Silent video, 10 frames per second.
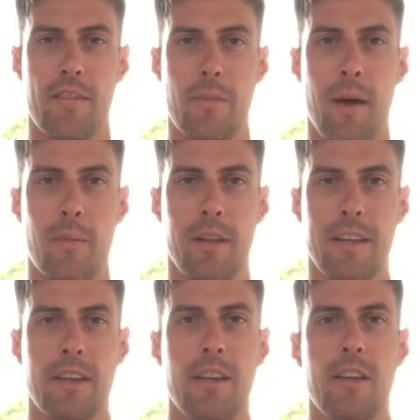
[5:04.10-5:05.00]
of the
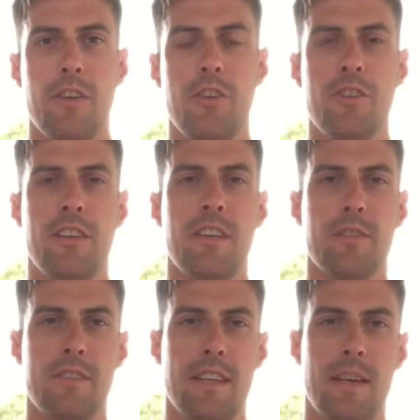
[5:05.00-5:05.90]
bubbling. Usually
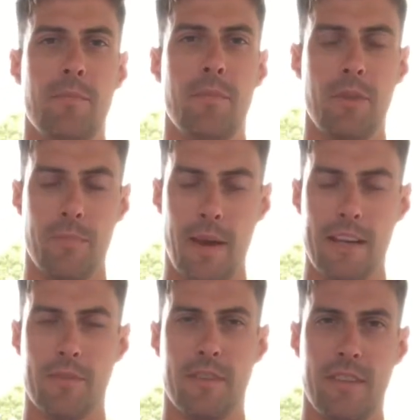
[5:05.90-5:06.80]
you'll see with a
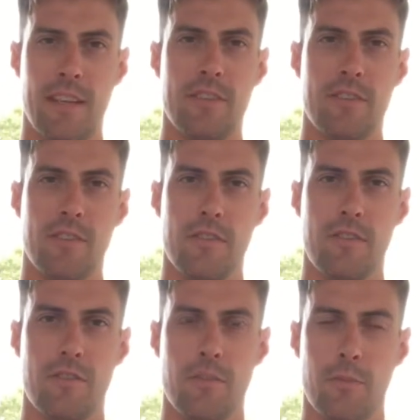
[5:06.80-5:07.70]
patient with a tension
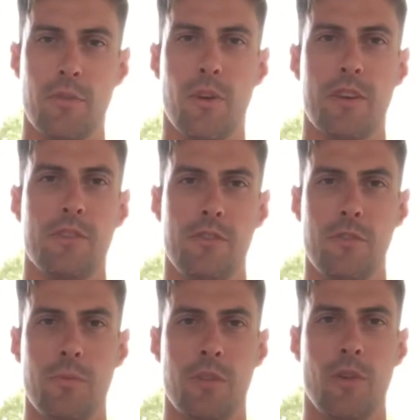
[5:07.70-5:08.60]
pneumothorax or
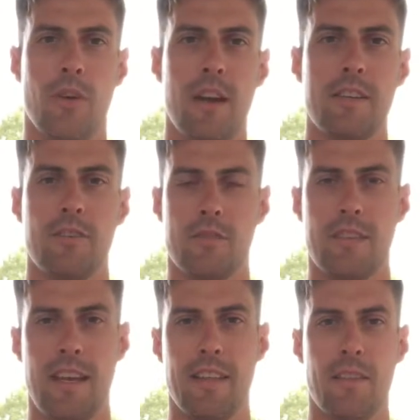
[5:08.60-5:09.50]
pneumothorax, you'll
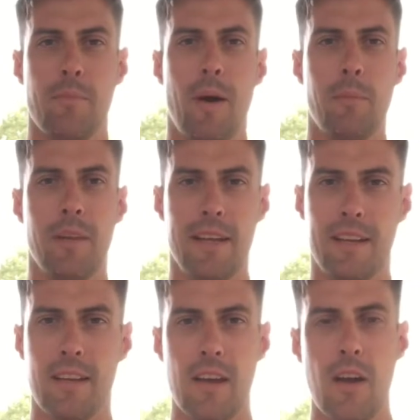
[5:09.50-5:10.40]
see that the
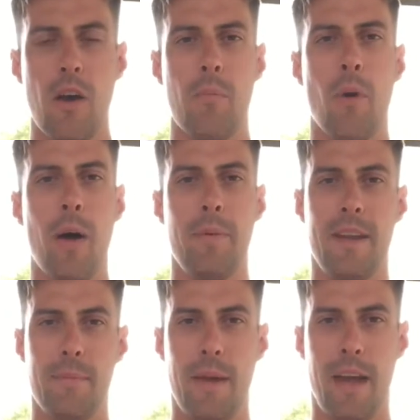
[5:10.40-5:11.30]
bubbling might be
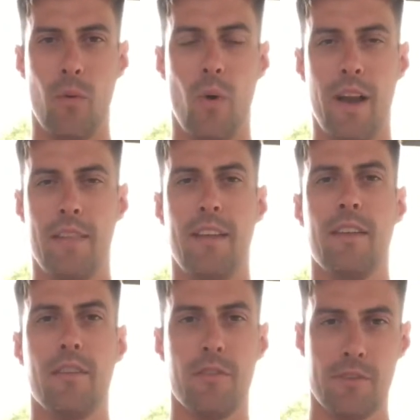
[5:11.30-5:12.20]
at about a 1 at the
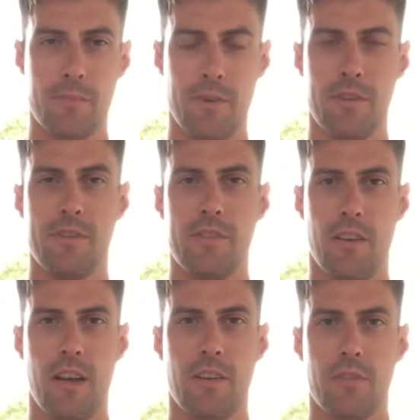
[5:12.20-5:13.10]
end of the respiratory
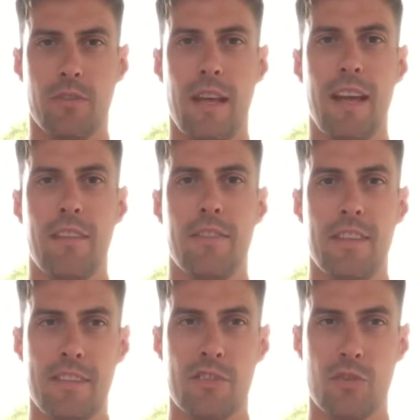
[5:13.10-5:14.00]
cycle. Now,
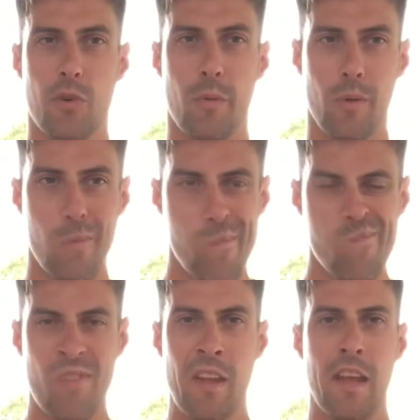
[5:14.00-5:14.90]
this is normal.
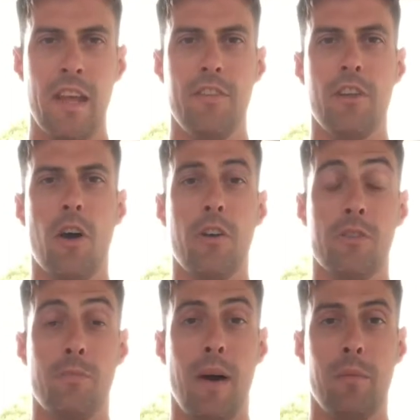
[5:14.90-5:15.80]
If you
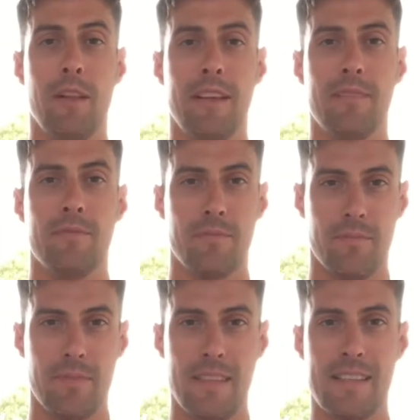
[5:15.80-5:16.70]
notice bubbling
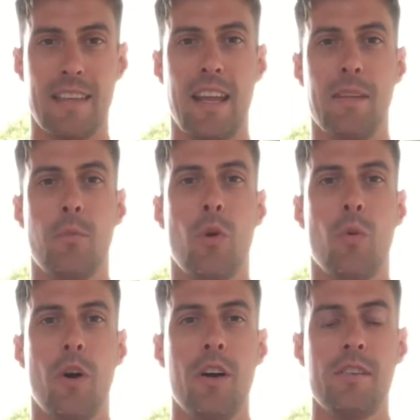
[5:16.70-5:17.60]
is getting more
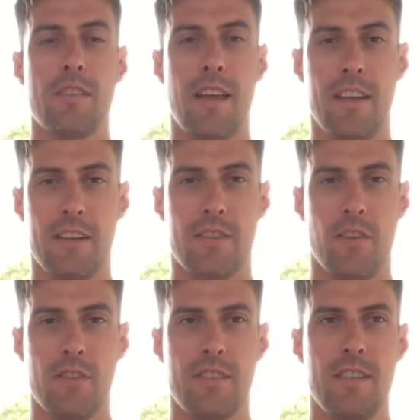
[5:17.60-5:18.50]
worse and it is
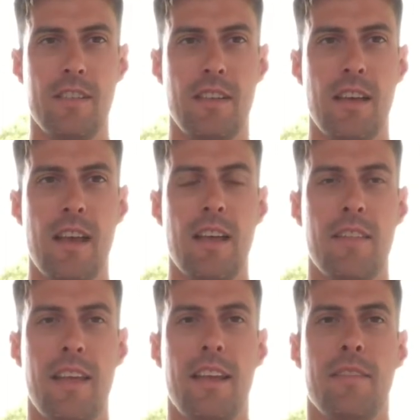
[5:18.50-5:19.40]
constant,
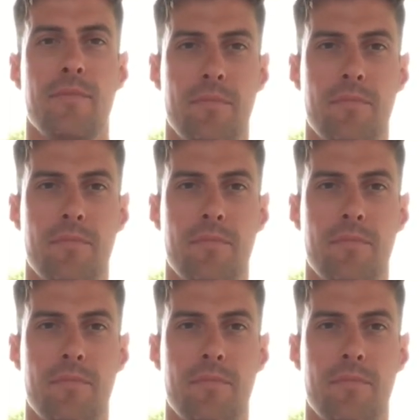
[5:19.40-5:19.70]
then